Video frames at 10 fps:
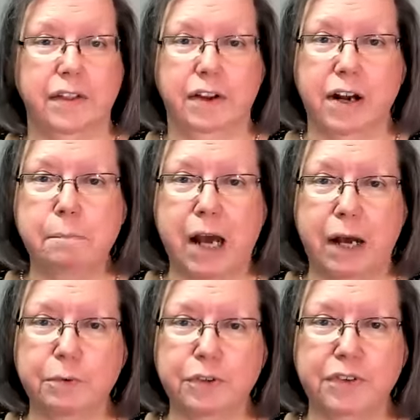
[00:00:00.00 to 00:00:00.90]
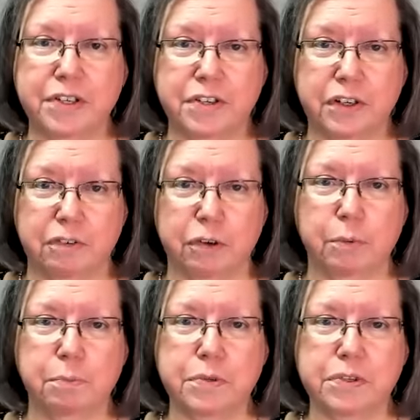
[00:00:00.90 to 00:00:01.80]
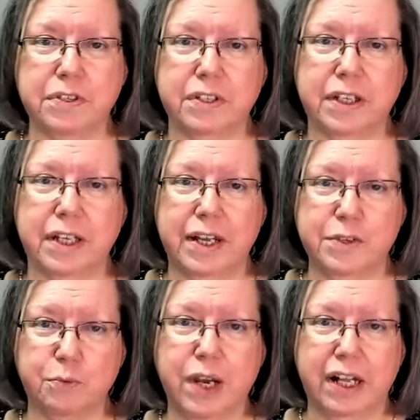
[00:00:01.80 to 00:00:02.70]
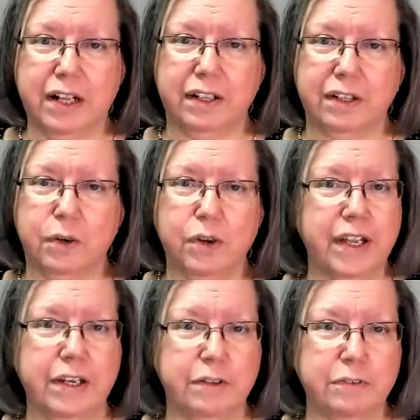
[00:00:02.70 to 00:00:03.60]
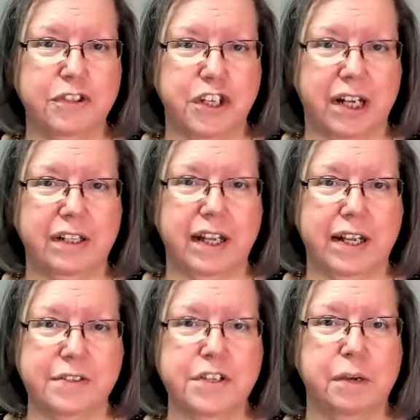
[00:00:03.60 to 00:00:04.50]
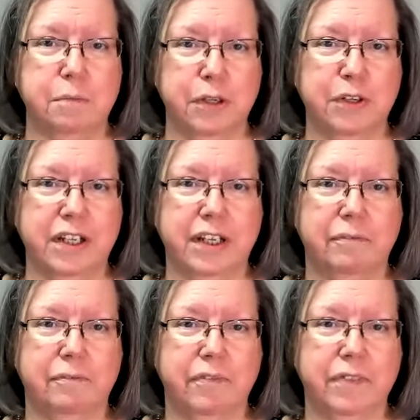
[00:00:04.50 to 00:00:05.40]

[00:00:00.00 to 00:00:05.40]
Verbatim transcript: There are boundaries to groups as well, or they don't gel as community.